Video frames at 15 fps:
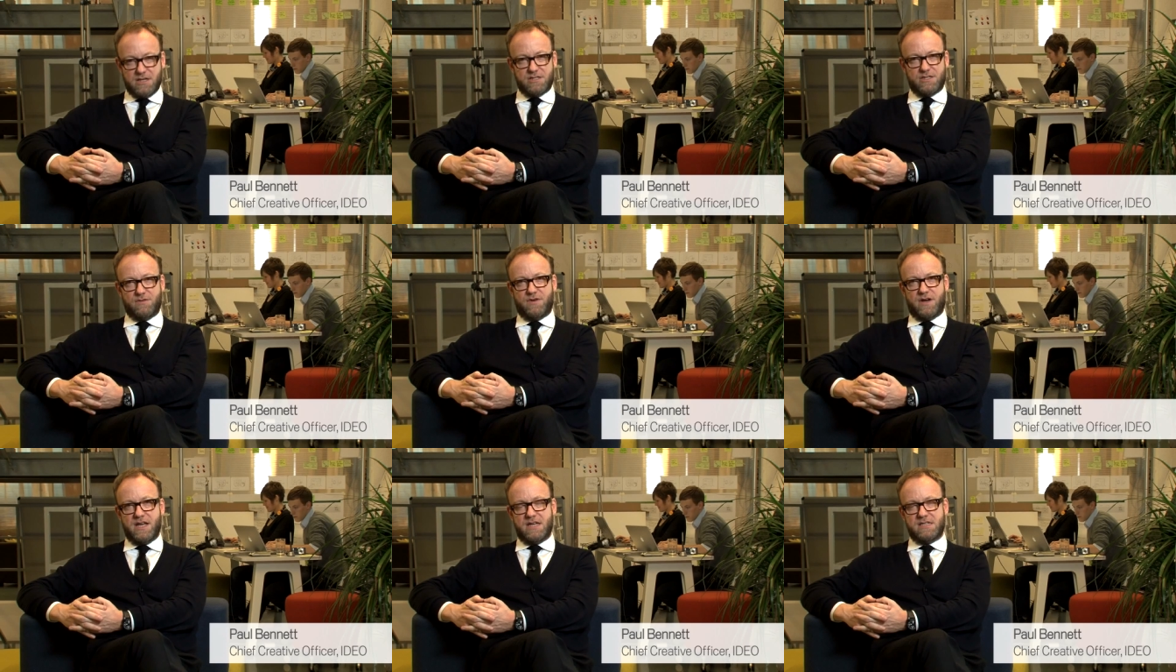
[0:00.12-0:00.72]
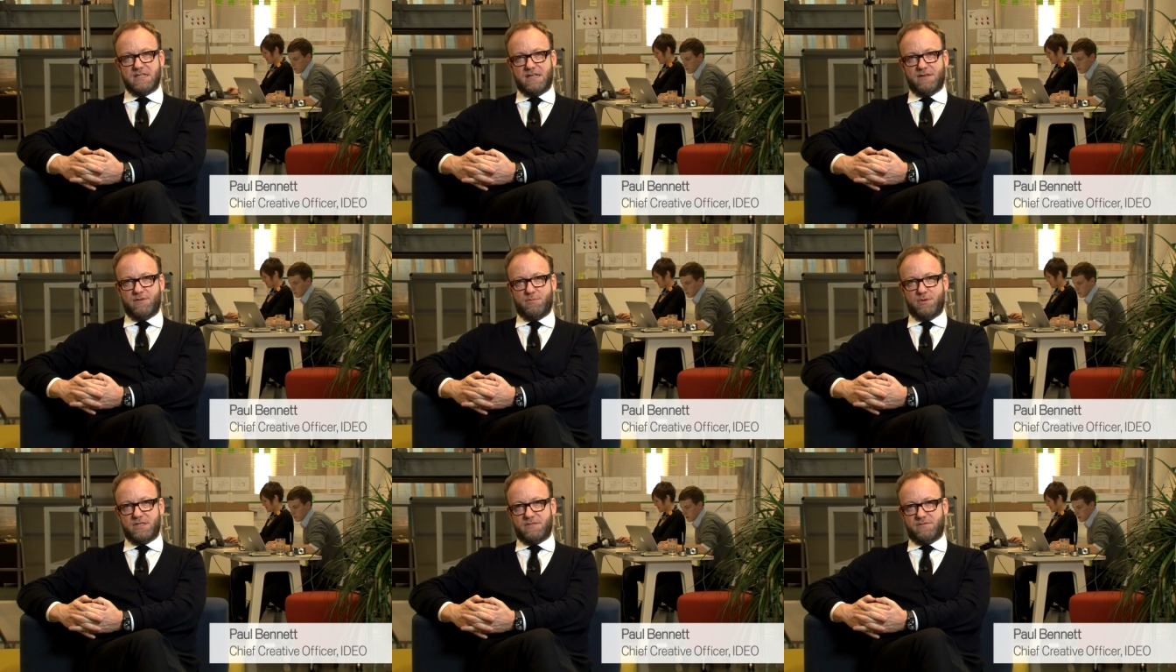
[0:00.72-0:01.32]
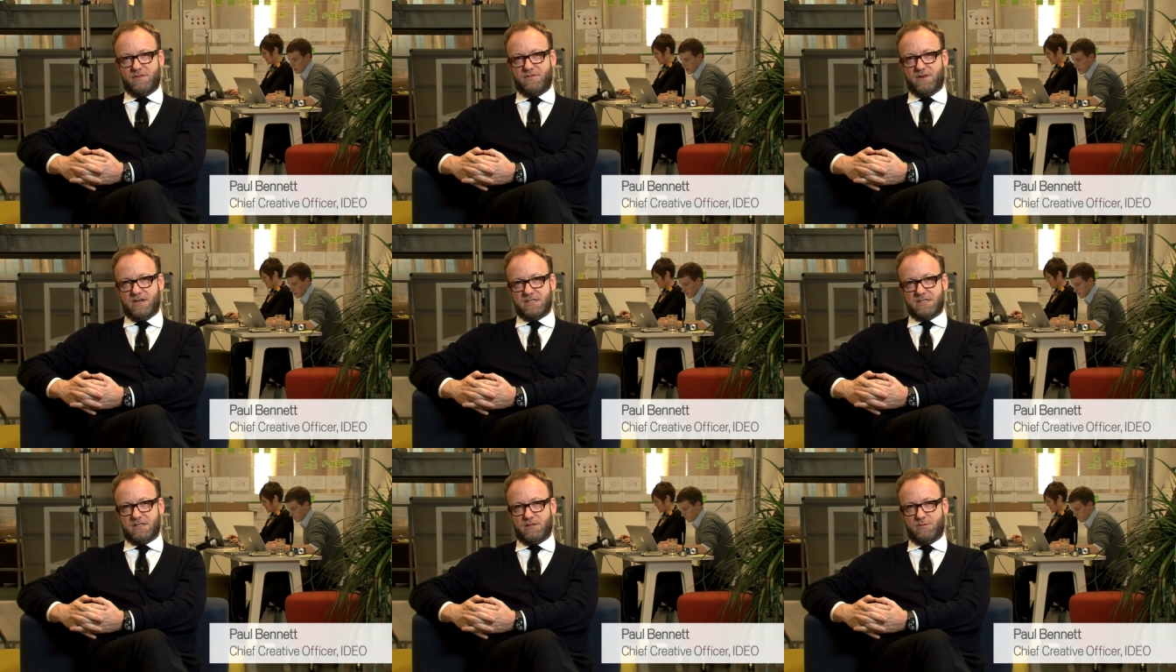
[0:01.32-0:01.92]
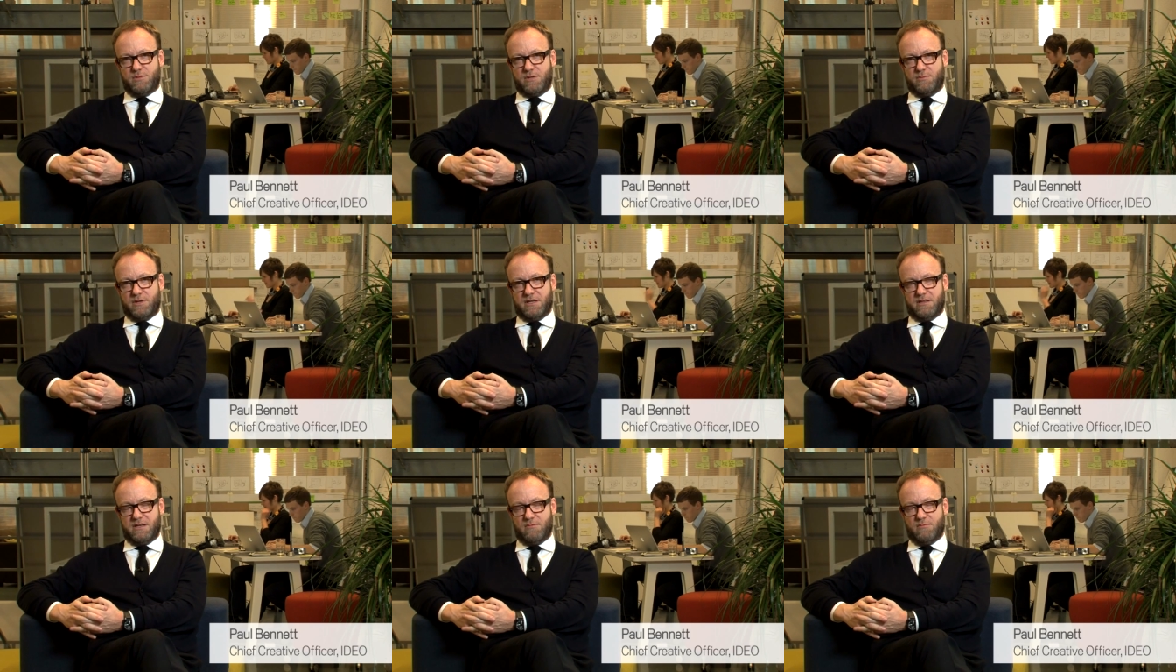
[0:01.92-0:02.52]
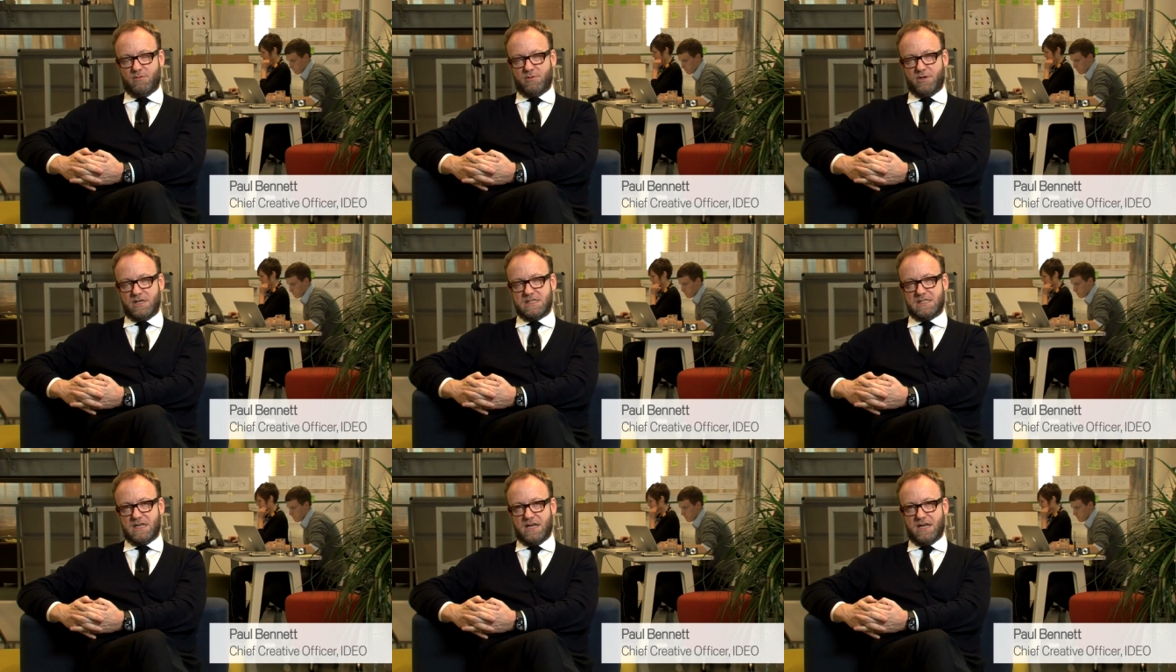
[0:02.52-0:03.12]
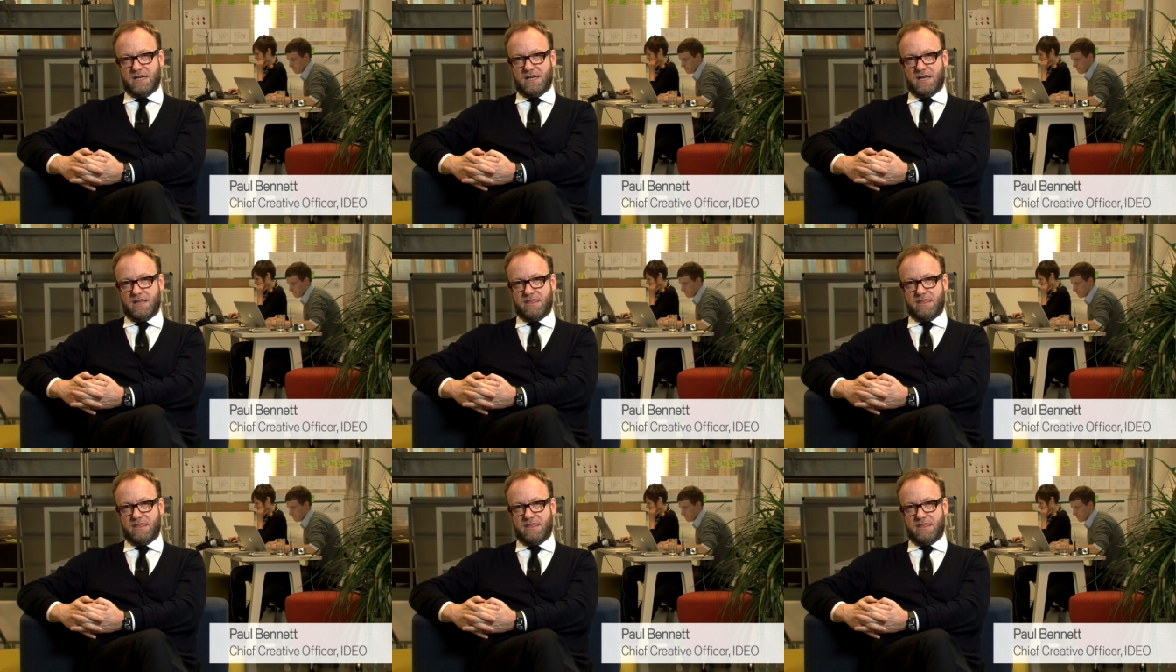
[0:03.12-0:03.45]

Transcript: So if I had to give a piece of advice to the people out there, what would I say?